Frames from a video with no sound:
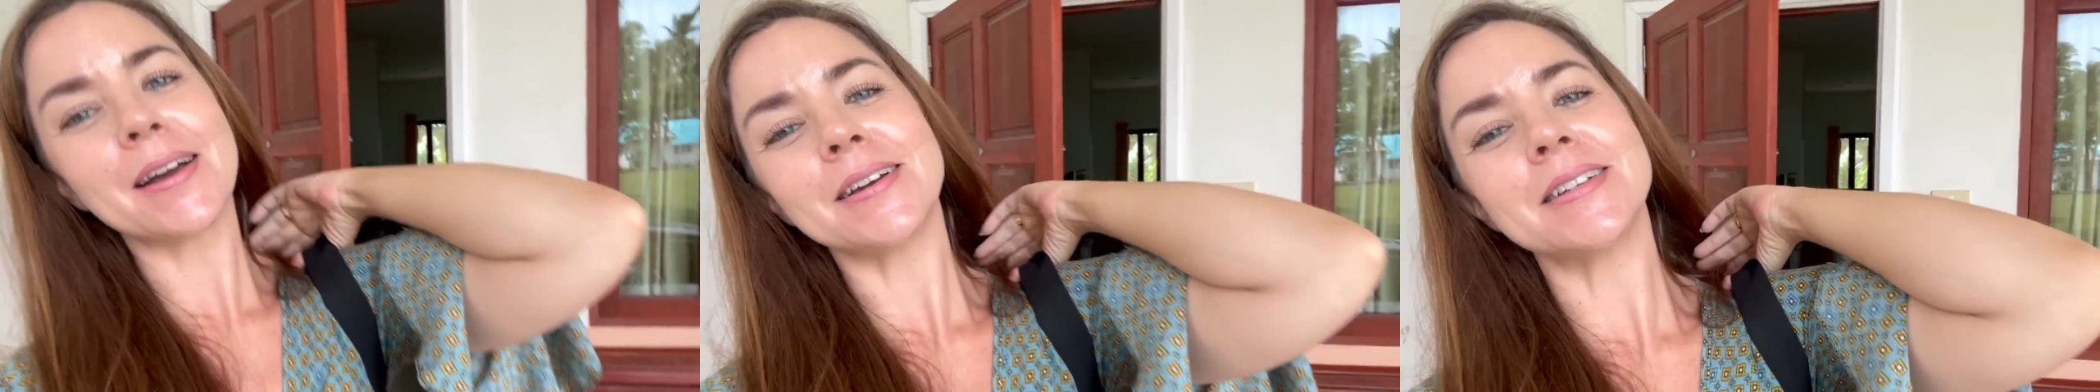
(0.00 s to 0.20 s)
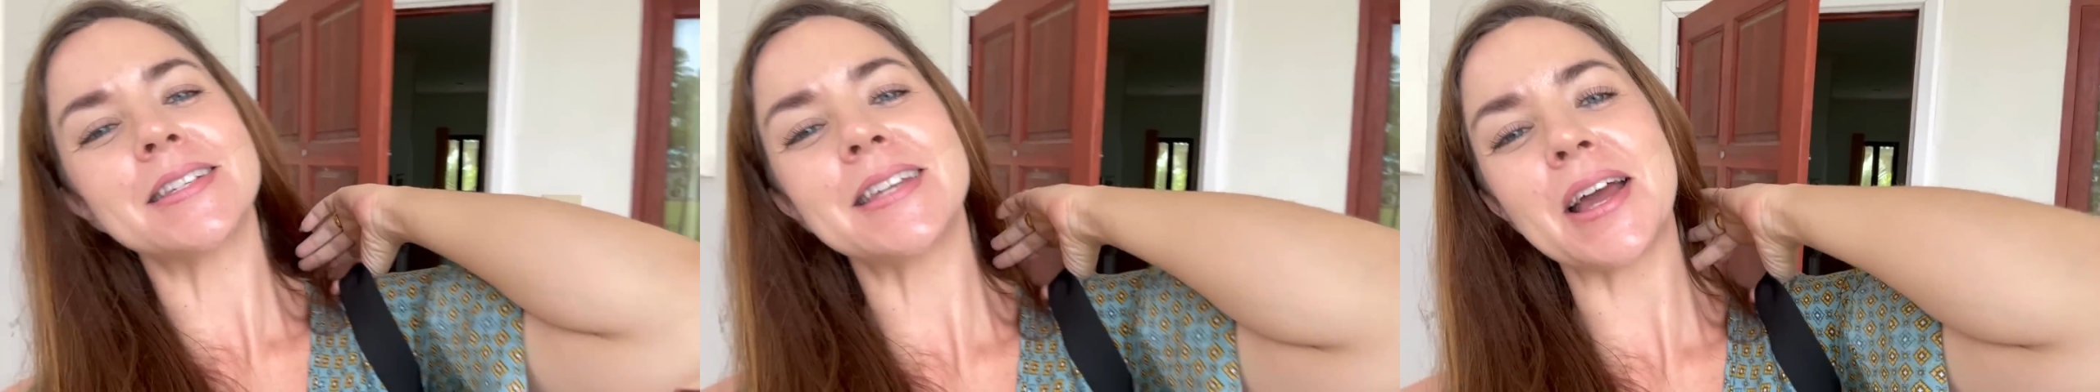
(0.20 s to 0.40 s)

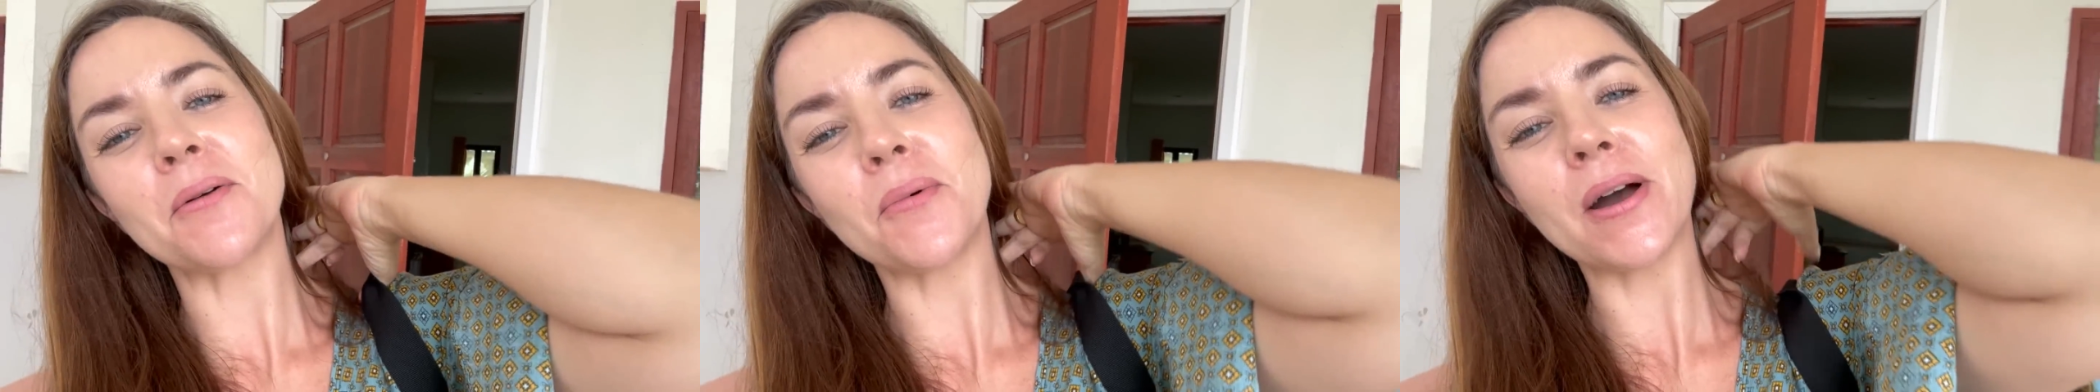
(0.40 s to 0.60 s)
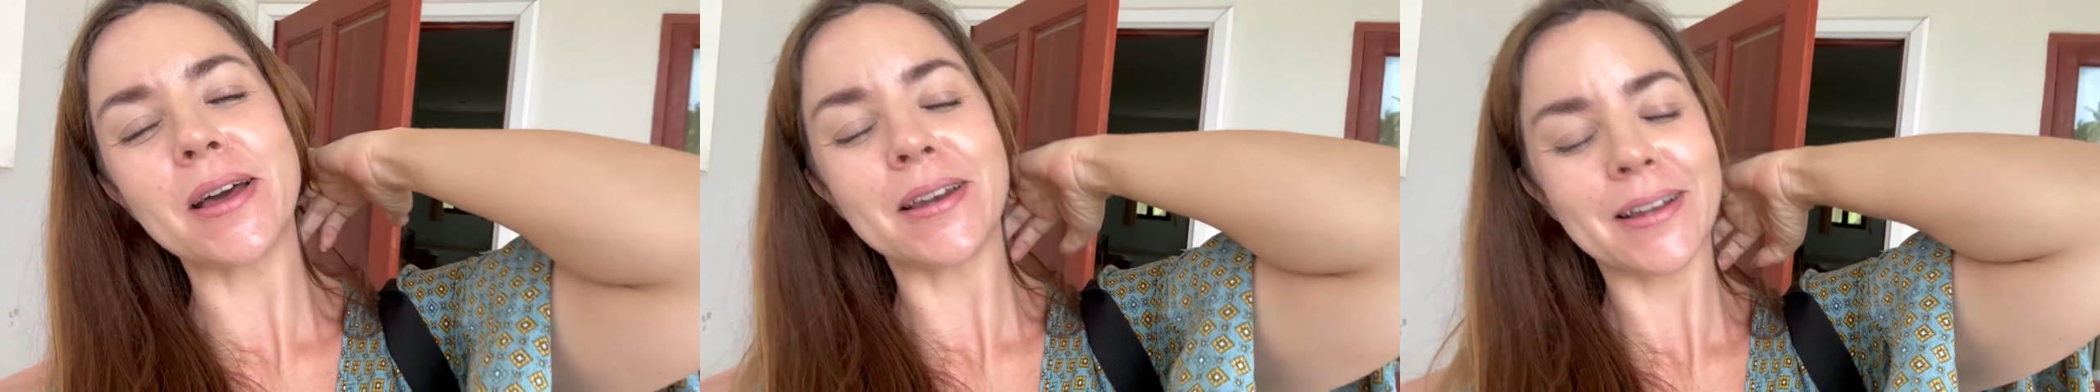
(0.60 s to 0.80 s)
going to say
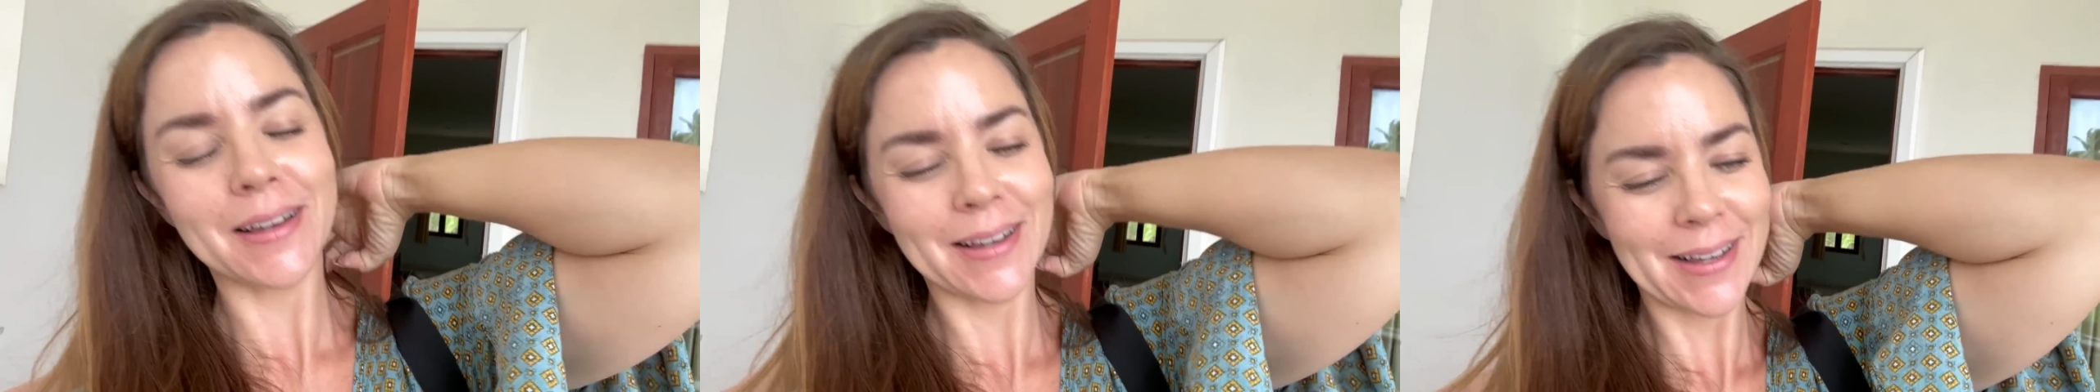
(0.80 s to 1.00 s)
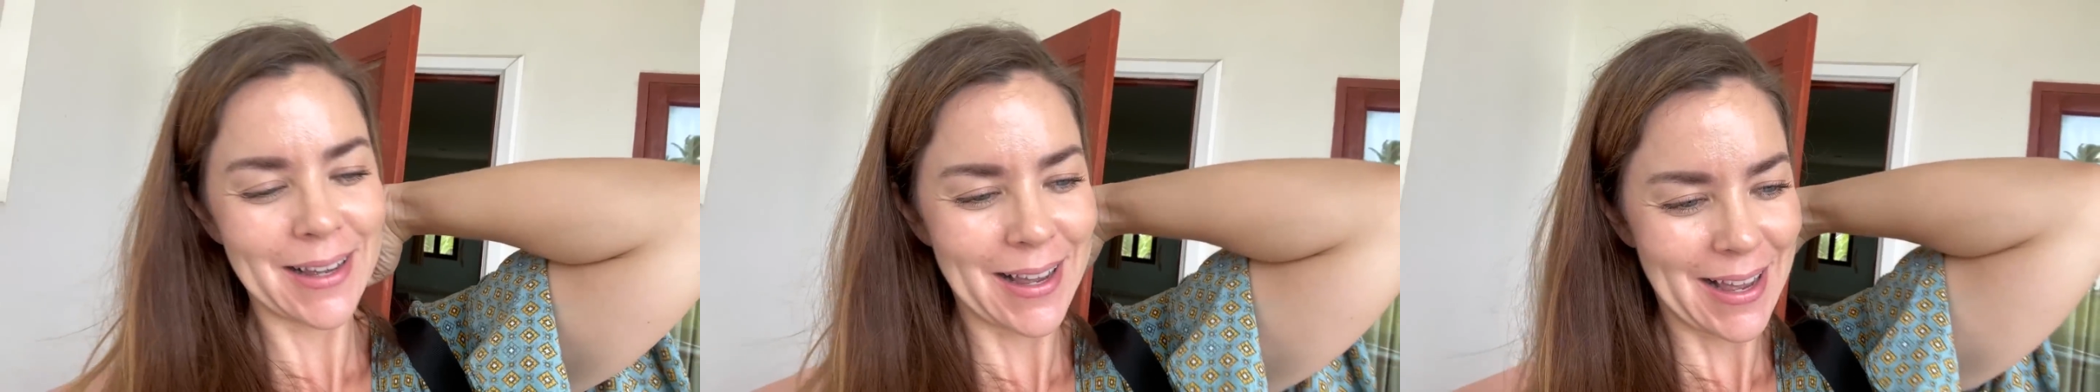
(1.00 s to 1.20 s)
what.
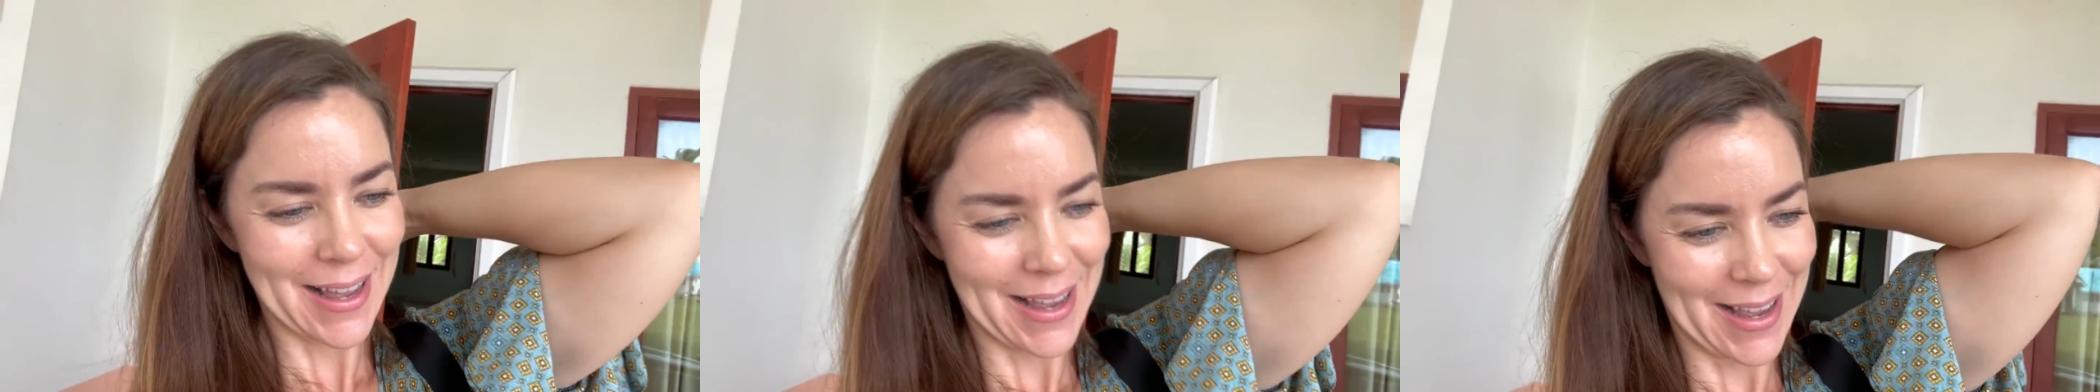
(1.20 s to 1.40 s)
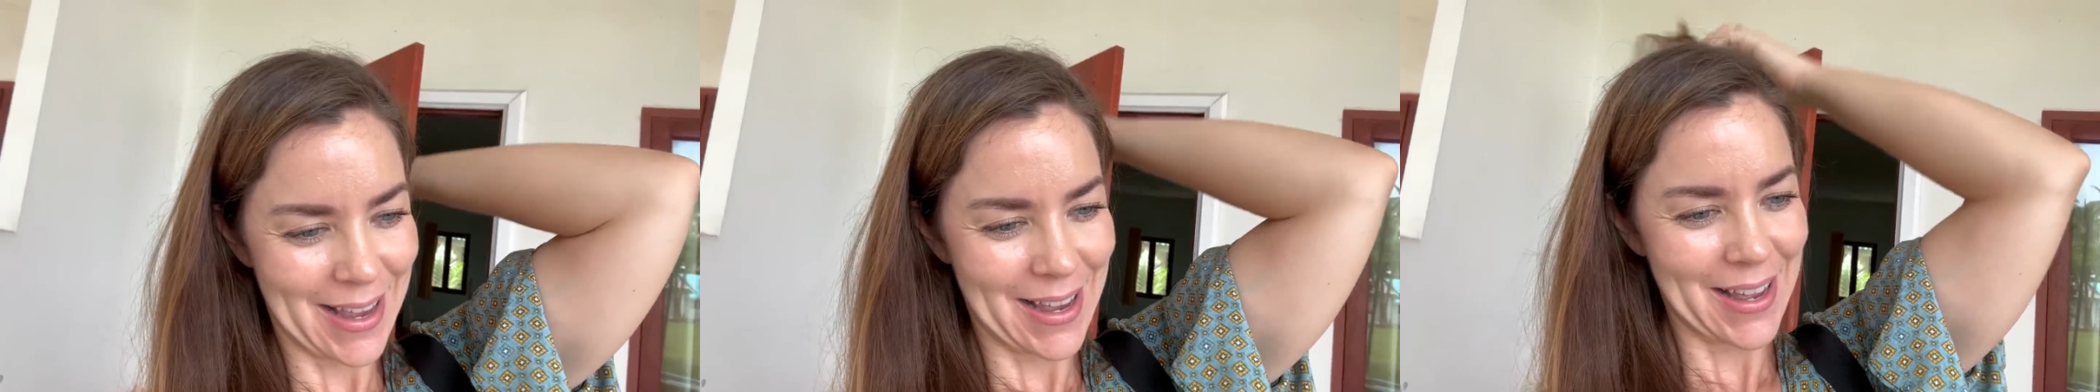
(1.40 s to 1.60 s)

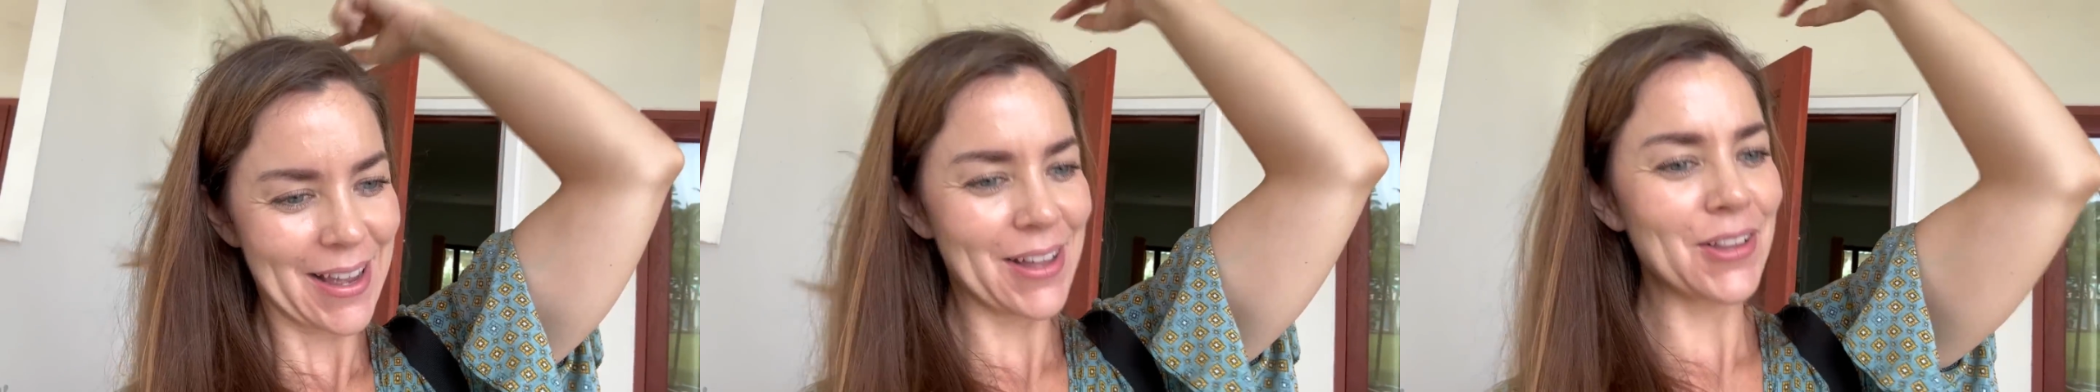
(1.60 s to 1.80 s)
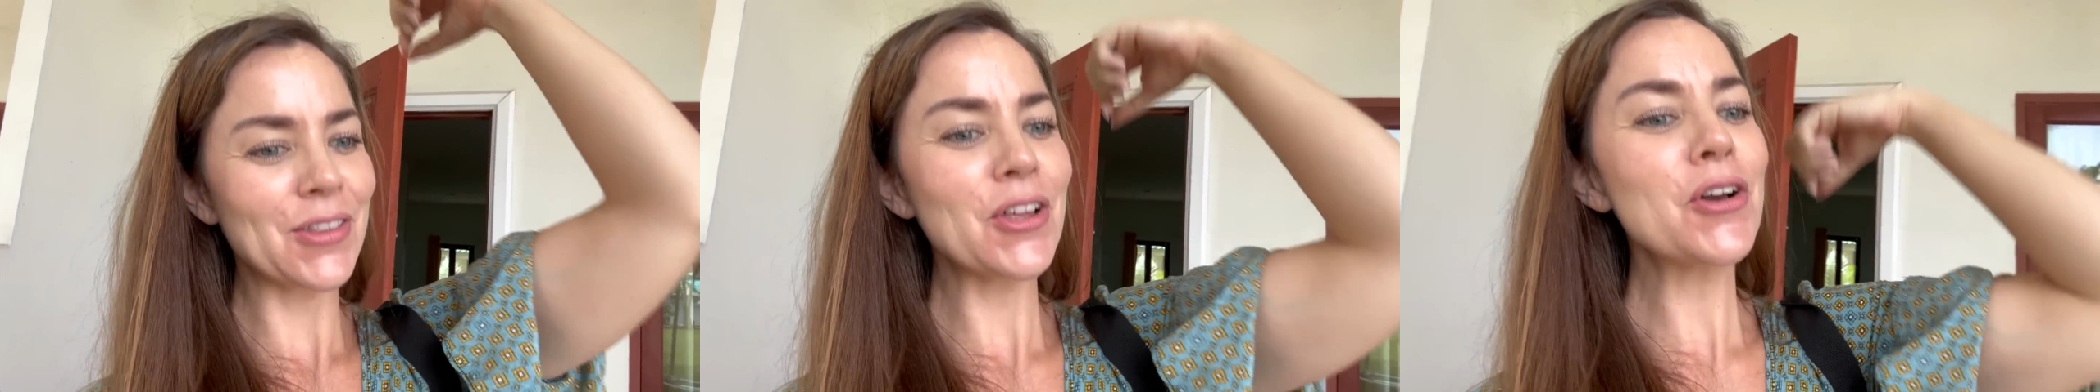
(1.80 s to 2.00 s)

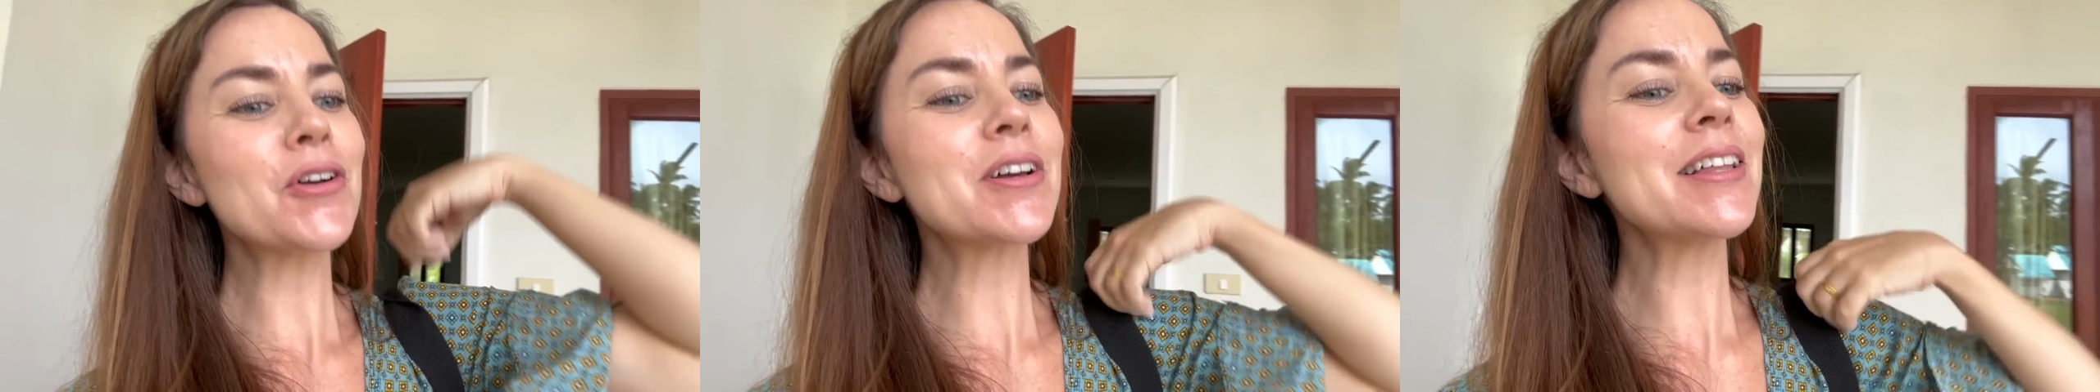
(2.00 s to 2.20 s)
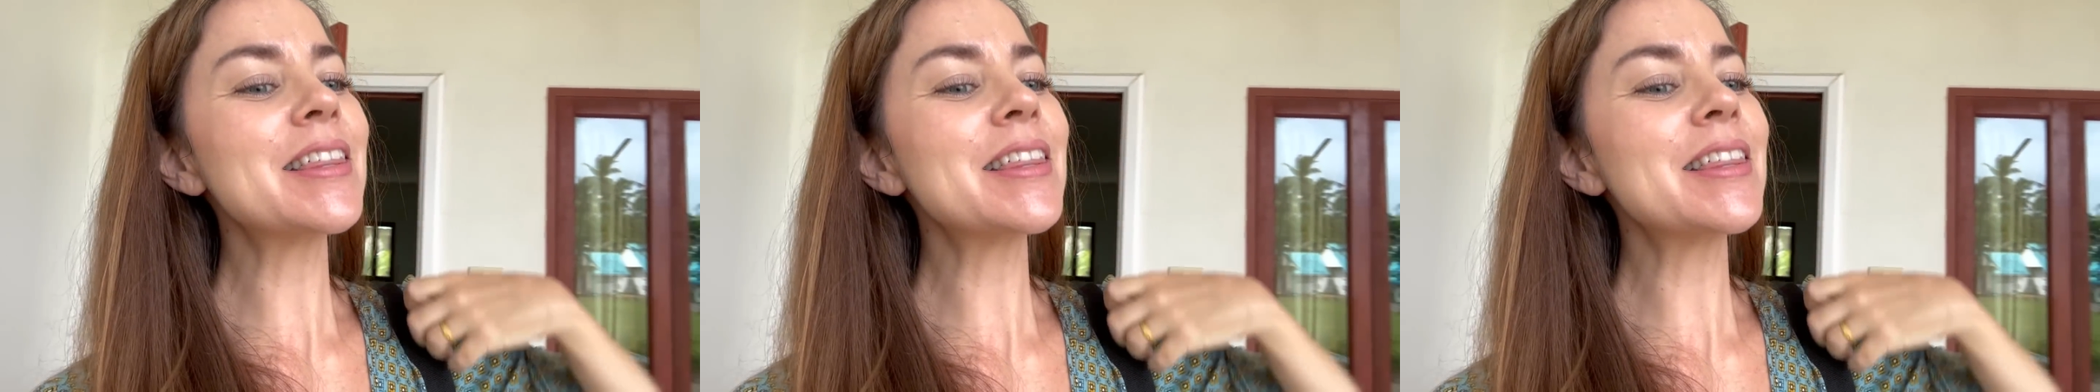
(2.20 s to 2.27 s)
Luca,